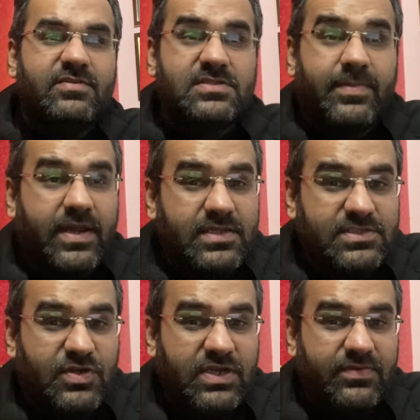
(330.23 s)
is minus
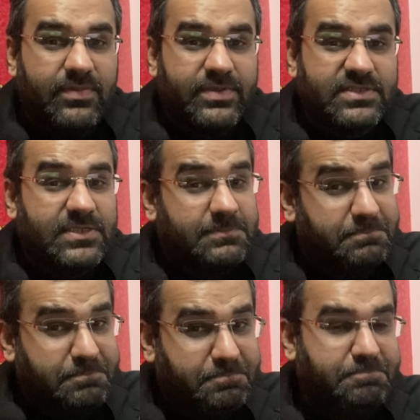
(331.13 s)
21%.
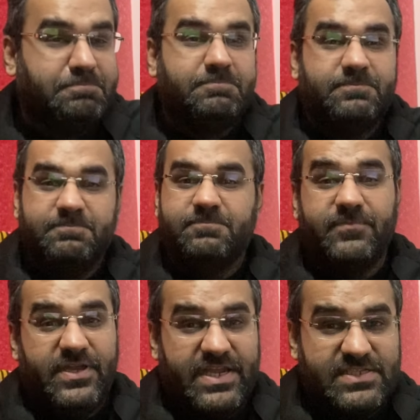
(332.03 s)

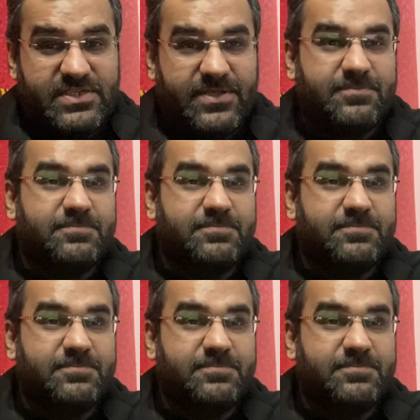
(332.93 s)
Fantastic.